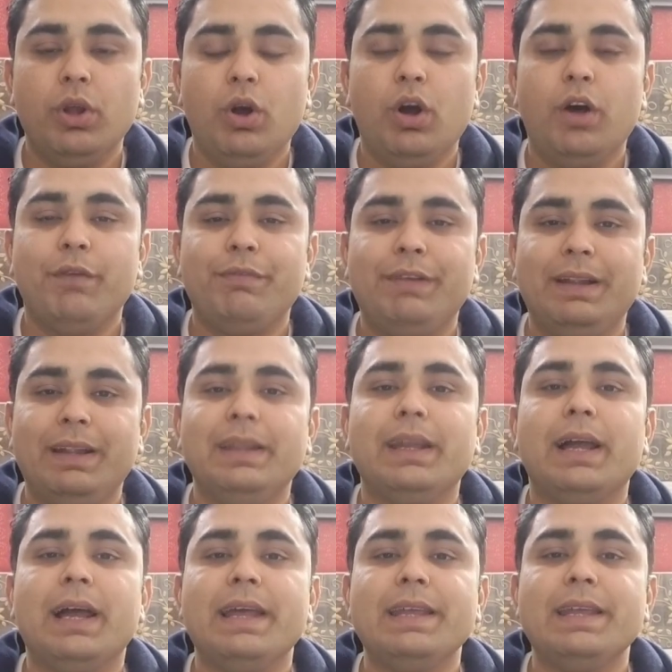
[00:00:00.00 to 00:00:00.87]
of
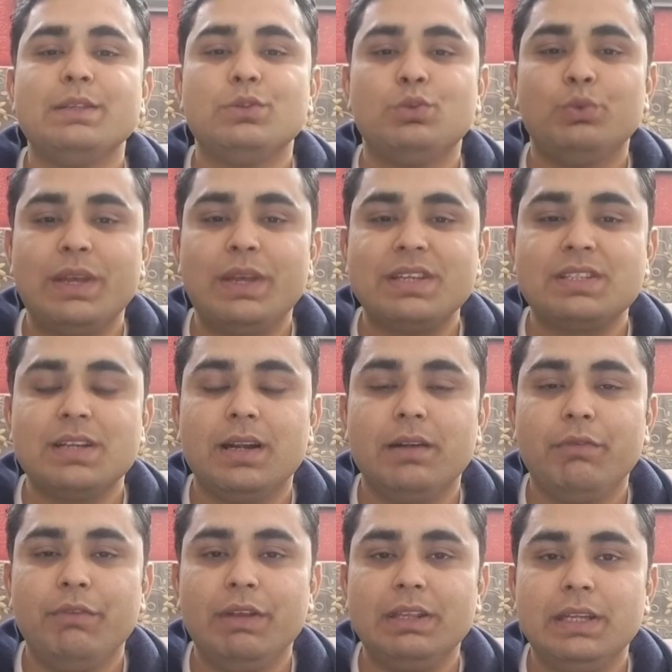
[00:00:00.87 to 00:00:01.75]
India is
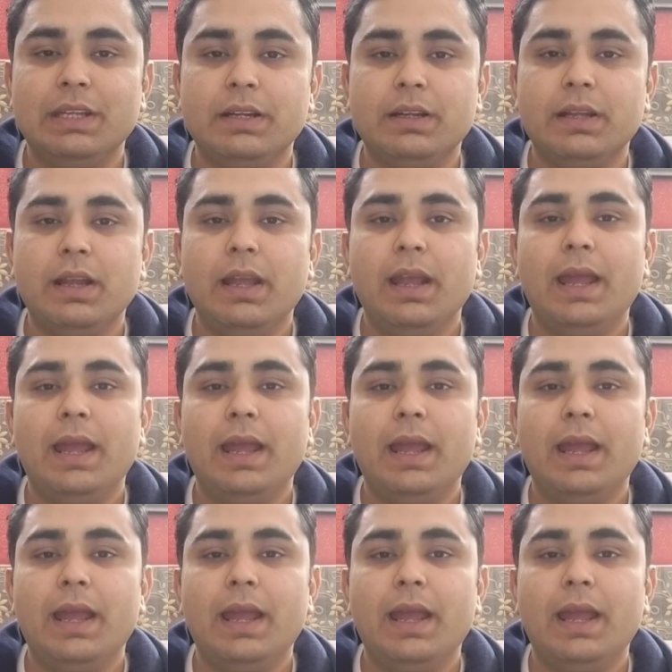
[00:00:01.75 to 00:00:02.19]
vested with it,